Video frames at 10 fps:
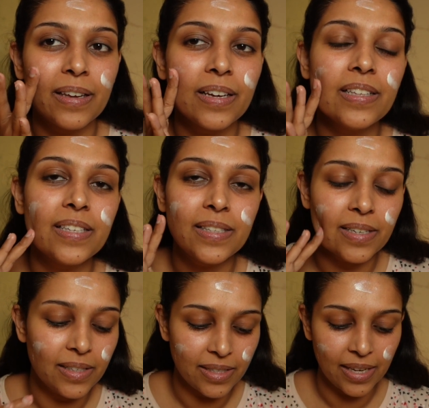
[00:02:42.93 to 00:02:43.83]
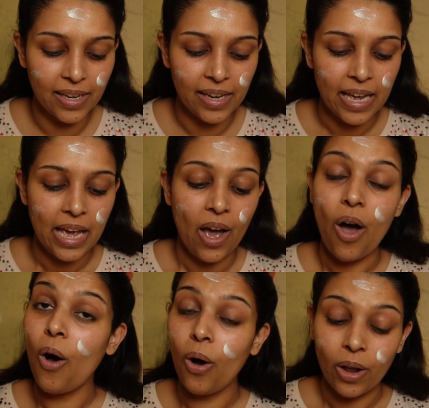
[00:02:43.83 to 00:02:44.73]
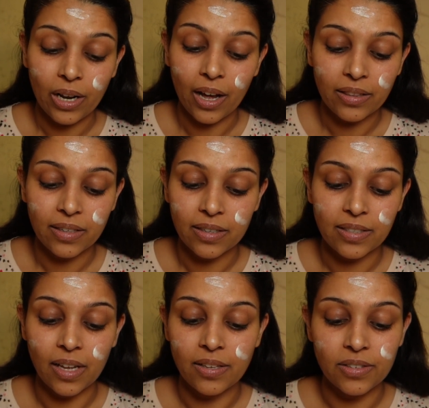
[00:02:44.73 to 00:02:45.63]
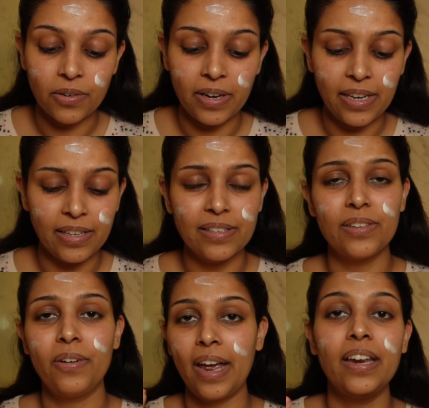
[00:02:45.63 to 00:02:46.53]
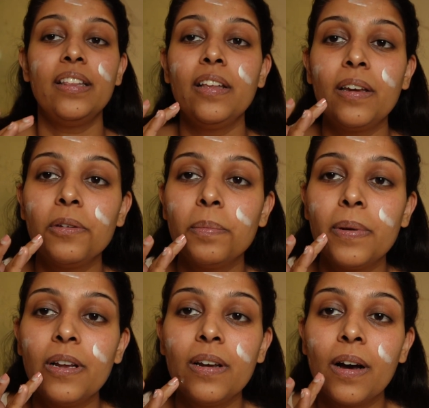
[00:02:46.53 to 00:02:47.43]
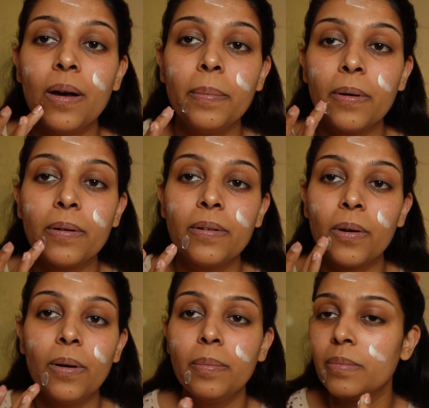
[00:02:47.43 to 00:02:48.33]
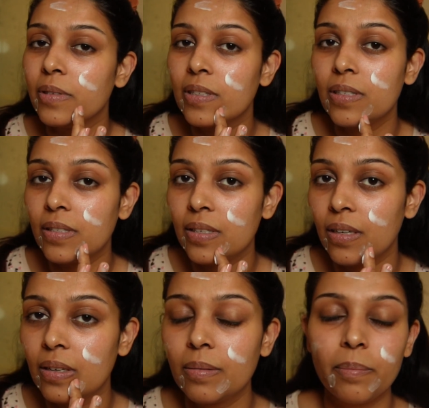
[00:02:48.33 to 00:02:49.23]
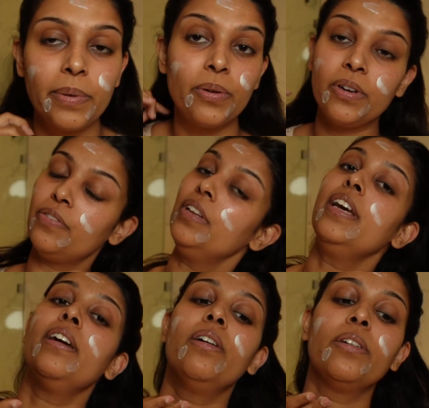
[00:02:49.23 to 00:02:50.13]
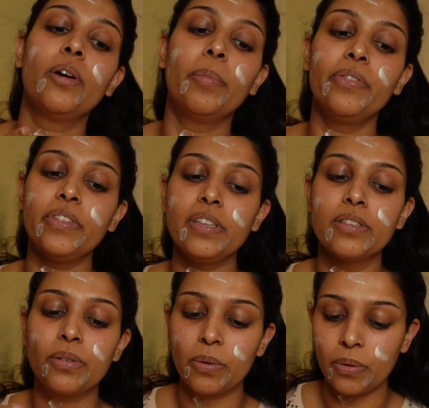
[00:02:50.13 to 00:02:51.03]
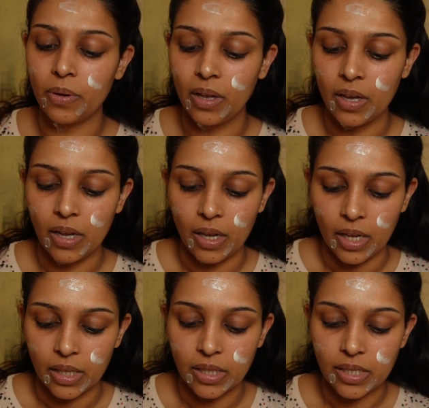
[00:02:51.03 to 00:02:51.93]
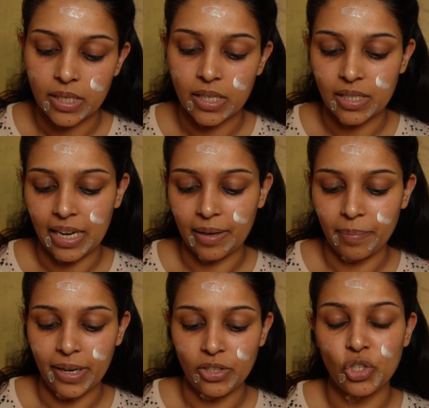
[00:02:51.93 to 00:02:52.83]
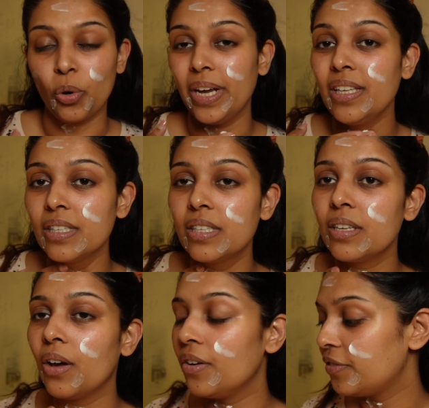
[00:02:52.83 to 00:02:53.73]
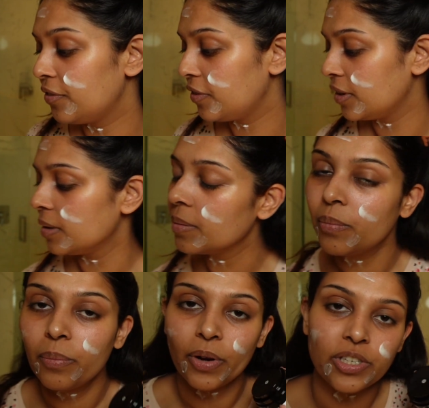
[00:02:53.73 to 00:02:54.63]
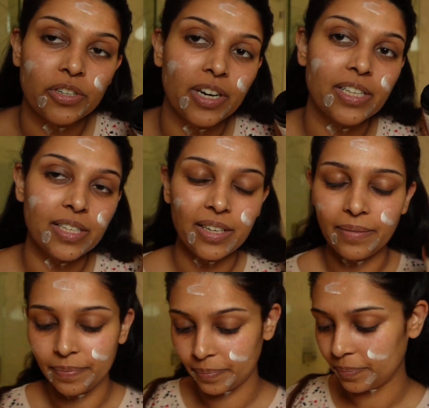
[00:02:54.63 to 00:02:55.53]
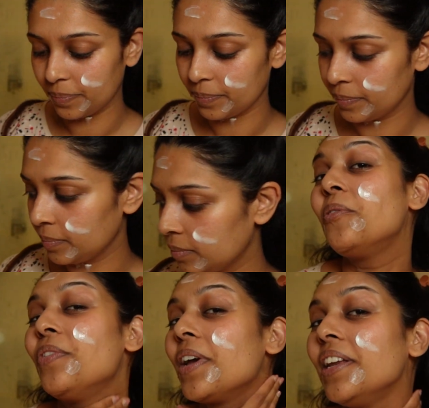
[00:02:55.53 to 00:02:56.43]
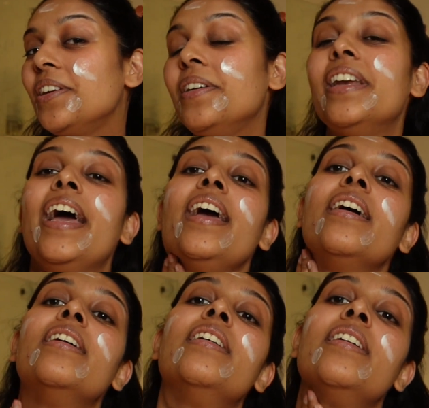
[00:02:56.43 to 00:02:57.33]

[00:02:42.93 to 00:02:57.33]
consistency. All other sunscreens or anything that you build up on top just sit beautifully on top of this. So this is like my choice of moisturizer. Don't forget your neck,